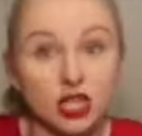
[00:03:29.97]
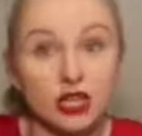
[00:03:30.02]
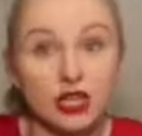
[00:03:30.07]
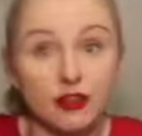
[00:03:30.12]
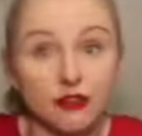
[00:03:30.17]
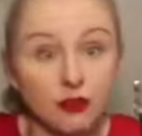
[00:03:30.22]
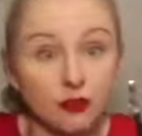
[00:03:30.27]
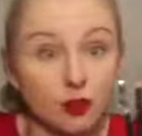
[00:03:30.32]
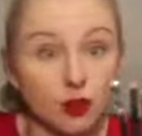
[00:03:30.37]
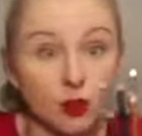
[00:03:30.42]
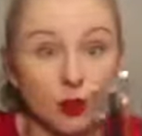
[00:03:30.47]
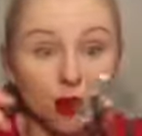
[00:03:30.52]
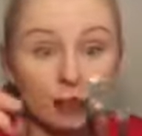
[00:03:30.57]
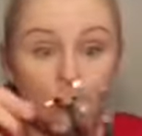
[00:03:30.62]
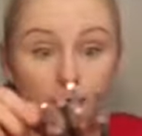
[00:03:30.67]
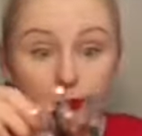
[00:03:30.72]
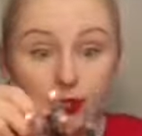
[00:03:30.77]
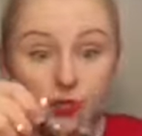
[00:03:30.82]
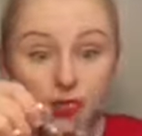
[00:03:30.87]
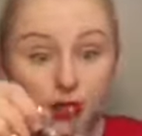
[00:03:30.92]
trying to get away
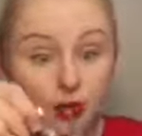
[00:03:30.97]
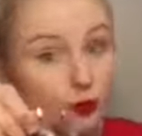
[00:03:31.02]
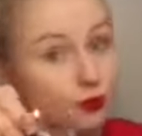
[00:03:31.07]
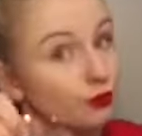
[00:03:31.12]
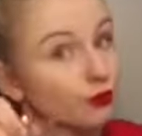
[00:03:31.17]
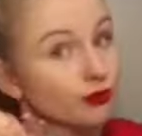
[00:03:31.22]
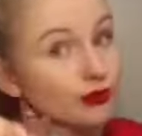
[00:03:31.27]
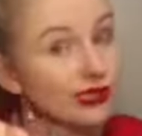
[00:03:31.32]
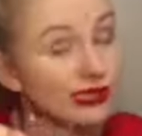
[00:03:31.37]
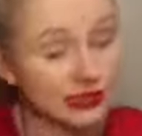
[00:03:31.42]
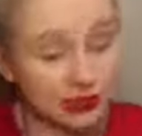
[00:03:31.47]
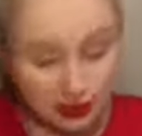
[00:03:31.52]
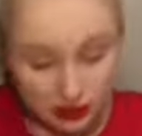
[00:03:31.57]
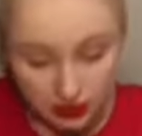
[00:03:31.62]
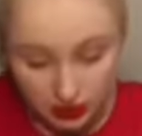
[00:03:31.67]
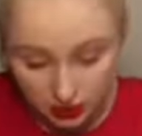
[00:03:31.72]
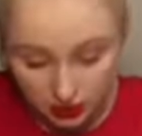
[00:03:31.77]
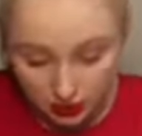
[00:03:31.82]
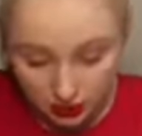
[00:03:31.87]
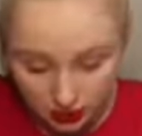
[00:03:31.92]
from me too.
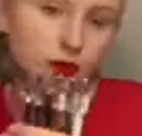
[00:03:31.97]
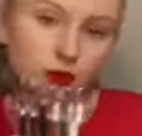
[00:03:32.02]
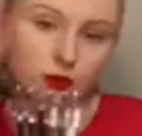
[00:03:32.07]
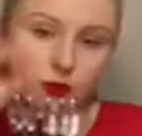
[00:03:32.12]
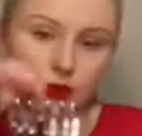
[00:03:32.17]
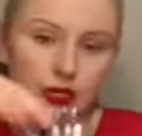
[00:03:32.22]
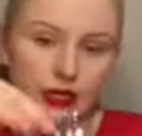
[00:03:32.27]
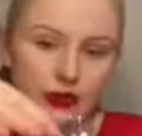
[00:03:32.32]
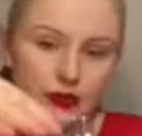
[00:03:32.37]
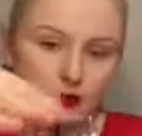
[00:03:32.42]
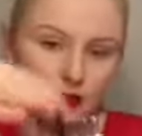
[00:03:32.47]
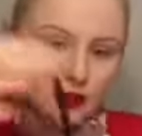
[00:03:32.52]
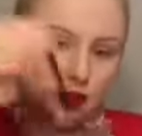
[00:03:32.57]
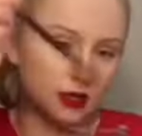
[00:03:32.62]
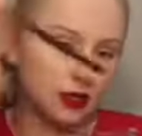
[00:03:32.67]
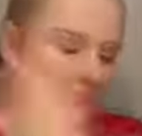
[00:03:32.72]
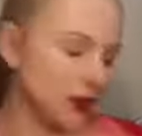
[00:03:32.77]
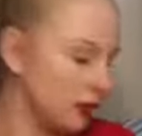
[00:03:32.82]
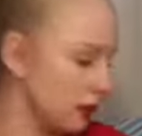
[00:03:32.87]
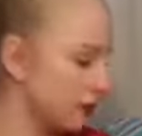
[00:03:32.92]
Oh, wait.
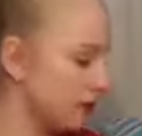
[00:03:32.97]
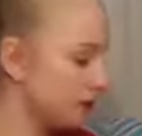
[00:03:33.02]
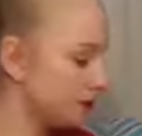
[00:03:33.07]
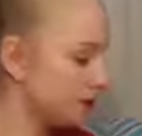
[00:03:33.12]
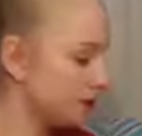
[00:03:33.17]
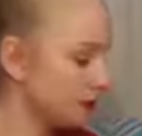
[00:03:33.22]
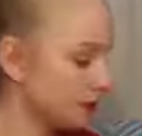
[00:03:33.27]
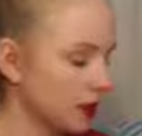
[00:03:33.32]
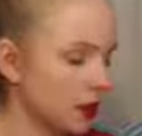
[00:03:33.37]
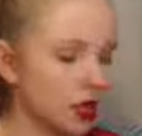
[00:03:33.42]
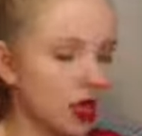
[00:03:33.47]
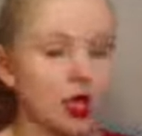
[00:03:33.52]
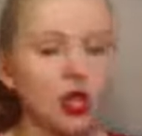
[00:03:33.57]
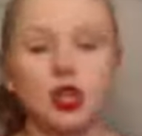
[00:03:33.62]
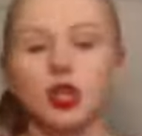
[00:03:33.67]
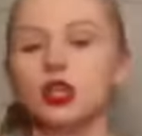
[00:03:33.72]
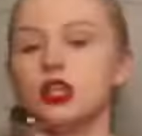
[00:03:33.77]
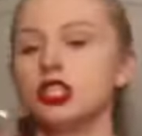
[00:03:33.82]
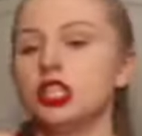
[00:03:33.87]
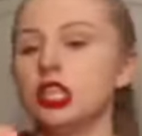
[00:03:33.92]

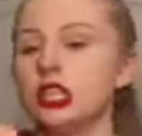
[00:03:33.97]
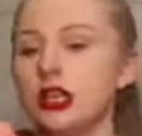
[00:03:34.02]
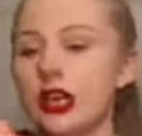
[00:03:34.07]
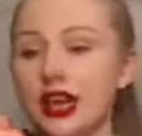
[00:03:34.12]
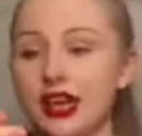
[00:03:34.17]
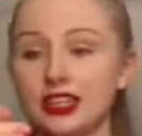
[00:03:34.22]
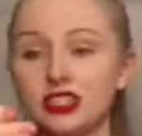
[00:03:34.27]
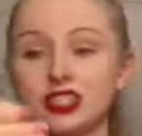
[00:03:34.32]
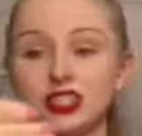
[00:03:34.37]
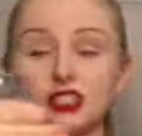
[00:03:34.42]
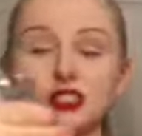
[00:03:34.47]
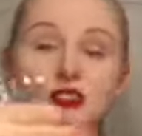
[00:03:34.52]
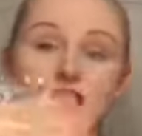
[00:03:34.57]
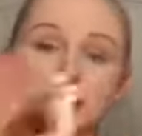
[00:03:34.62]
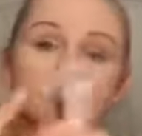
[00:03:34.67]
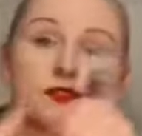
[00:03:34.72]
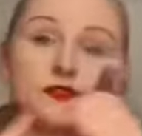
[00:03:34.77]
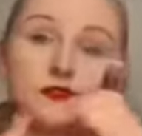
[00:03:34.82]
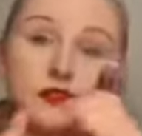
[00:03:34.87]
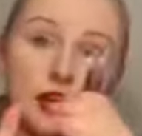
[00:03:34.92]
She, actually
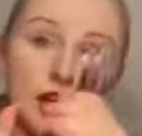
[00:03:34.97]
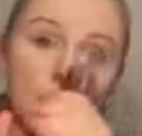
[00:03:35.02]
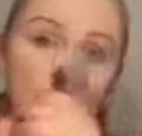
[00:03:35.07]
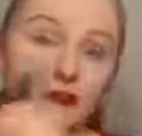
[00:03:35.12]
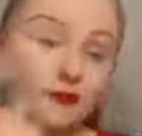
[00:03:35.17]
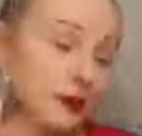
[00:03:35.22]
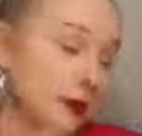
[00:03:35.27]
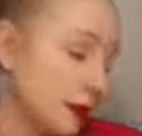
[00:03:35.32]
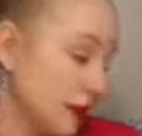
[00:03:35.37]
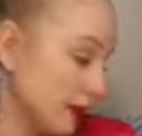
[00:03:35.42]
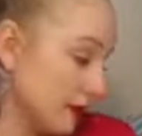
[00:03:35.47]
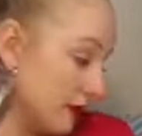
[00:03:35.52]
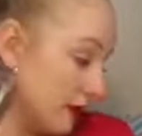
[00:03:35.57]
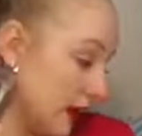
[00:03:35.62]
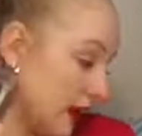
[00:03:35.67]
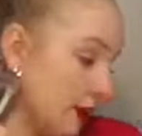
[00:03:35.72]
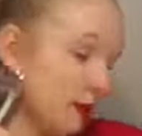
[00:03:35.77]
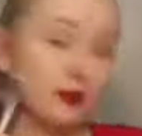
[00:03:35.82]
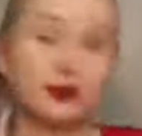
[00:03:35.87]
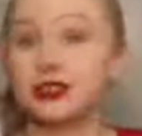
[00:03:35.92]
there's five because
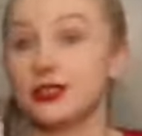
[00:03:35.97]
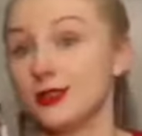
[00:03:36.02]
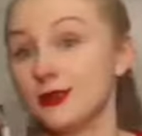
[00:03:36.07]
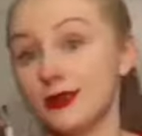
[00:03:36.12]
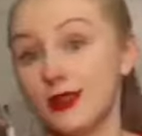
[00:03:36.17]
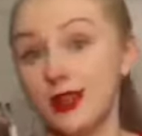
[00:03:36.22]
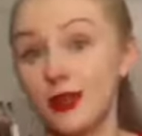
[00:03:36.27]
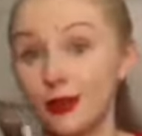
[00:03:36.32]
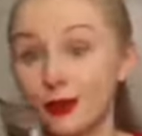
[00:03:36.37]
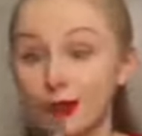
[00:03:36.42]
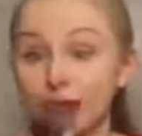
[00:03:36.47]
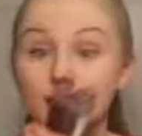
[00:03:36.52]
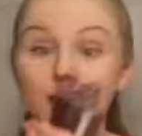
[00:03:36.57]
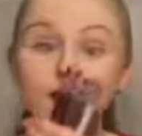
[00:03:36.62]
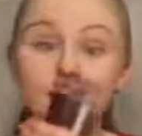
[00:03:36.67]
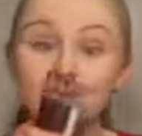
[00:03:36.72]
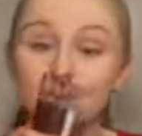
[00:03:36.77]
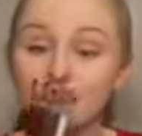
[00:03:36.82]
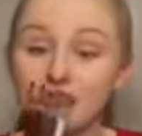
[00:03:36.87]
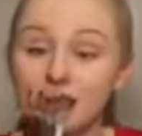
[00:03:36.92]
that was to another
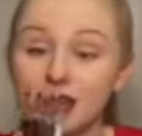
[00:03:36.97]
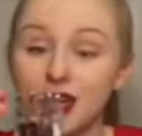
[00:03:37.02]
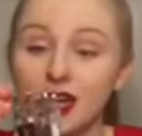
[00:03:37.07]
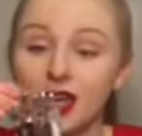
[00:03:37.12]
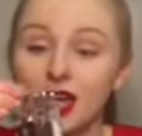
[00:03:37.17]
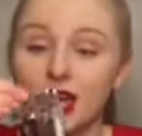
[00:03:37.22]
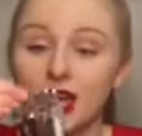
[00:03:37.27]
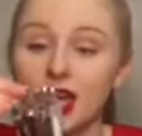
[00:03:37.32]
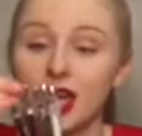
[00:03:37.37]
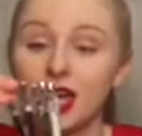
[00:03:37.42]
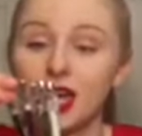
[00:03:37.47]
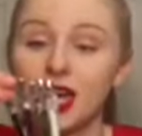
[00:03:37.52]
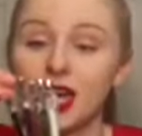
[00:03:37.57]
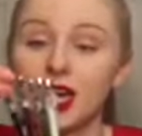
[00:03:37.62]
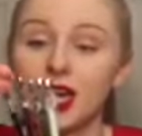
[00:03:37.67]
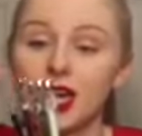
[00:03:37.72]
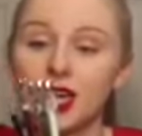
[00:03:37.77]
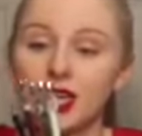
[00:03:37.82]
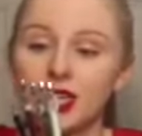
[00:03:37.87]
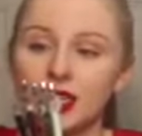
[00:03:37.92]
gift, but
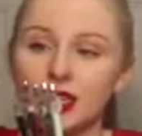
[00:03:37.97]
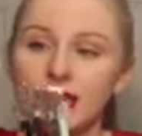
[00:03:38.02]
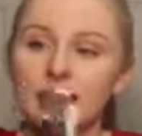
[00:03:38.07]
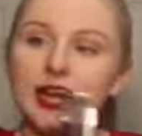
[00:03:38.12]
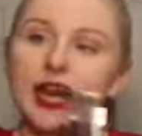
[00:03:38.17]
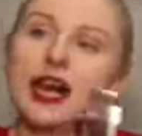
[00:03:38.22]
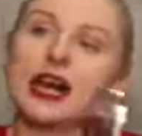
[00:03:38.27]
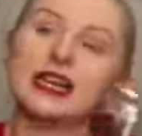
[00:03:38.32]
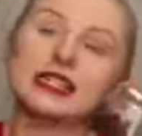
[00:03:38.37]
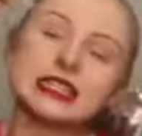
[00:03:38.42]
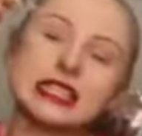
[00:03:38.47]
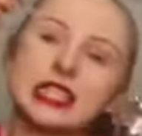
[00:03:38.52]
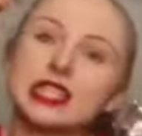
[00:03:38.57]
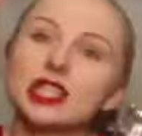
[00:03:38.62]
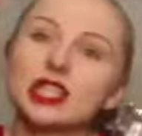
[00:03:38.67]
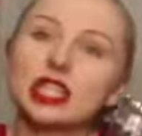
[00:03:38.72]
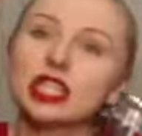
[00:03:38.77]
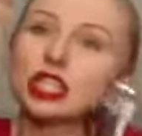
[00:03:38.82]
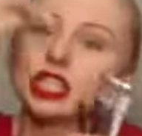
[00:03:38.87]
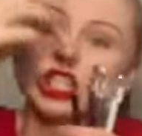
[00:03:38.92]
it has like
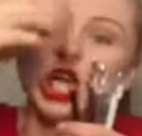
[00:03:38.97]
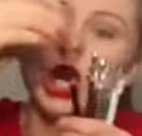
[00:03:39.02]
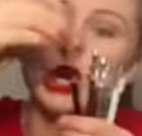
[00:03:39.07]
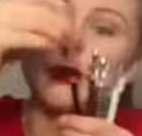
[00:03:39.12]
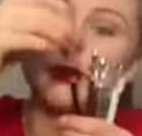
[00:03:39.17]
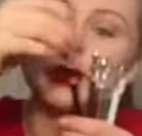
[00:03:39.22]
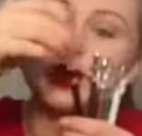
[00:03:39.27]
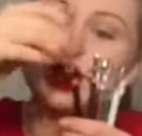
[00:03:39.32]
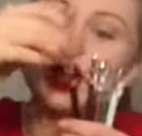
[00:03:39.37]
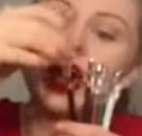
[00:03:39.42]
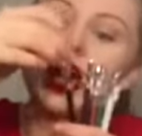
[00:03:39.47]
the sharpener